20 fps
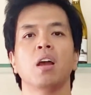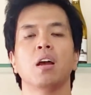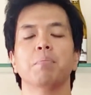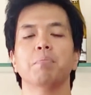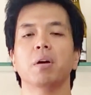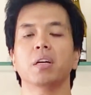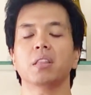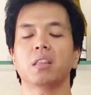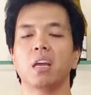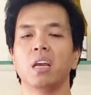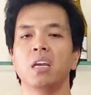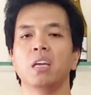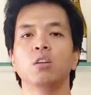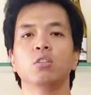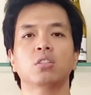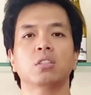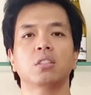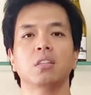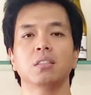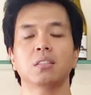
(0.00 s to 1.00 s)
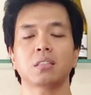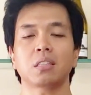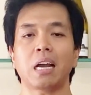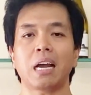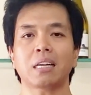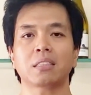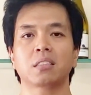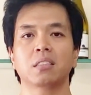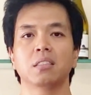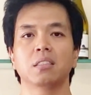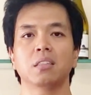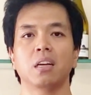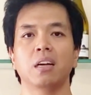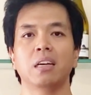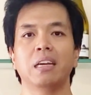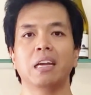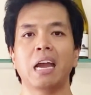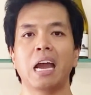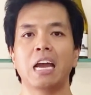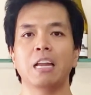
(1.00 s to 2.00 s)
But the Houston Texans,
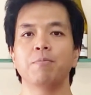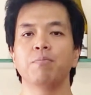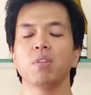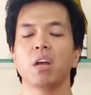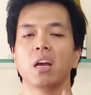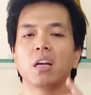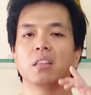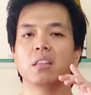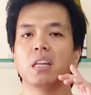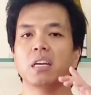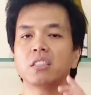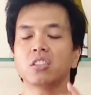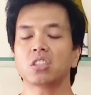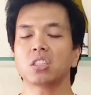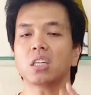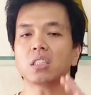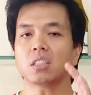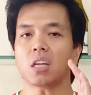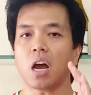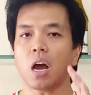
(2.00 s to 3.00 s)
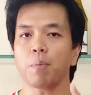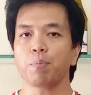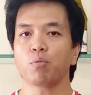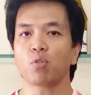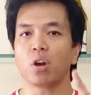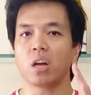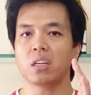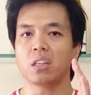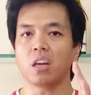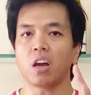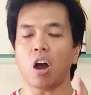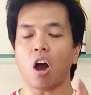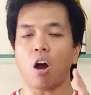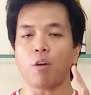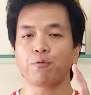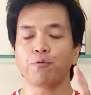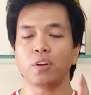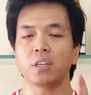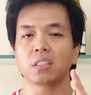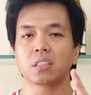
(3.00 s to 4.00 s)
again, didn't just upgrade their
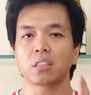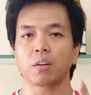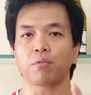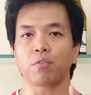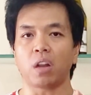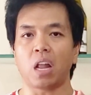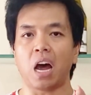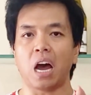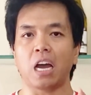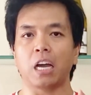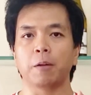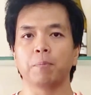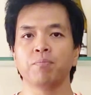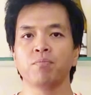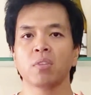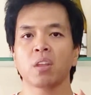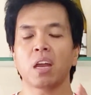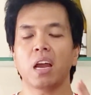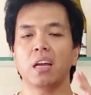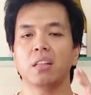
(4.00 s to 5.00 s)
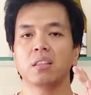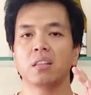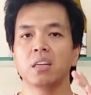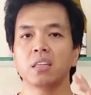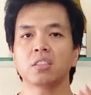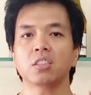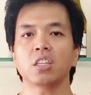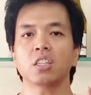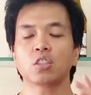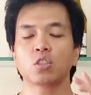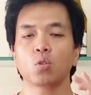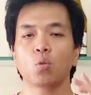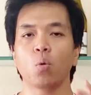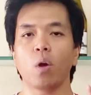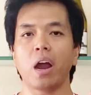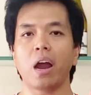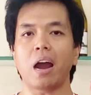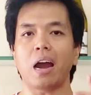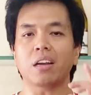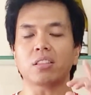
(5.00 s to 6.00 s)
offensive line. And this is
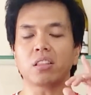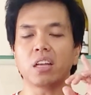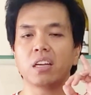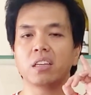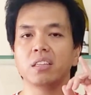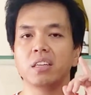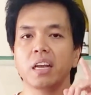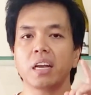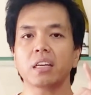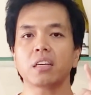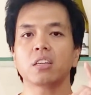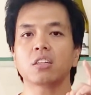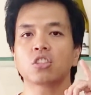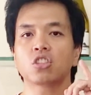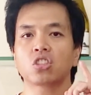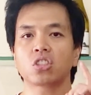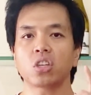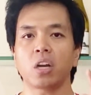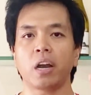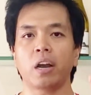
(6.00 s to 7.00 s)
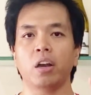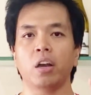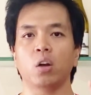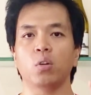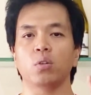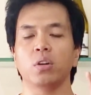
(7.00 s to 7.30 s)
where I think Nick Caserio